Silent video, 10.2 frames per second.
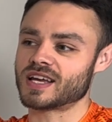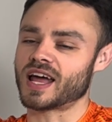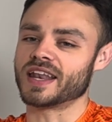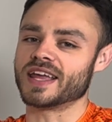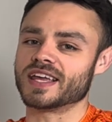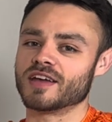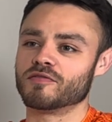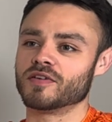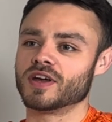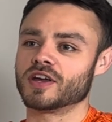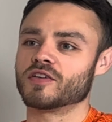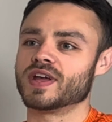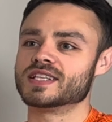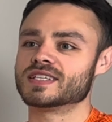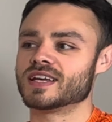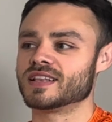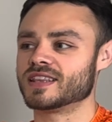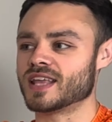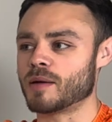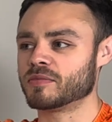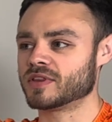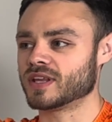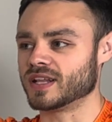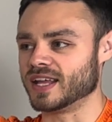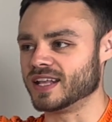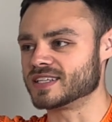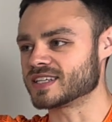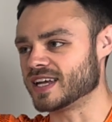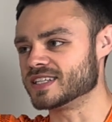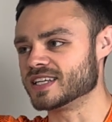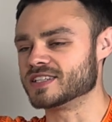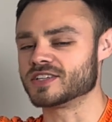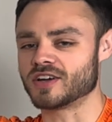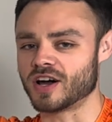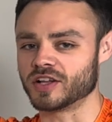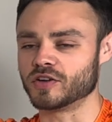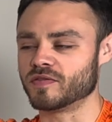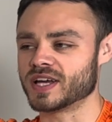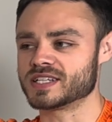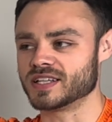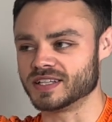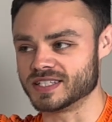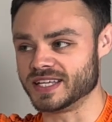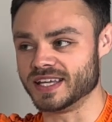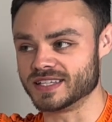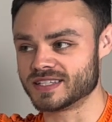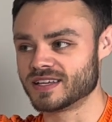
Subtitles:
and they give a greater depth and insight into cardiovascular disease.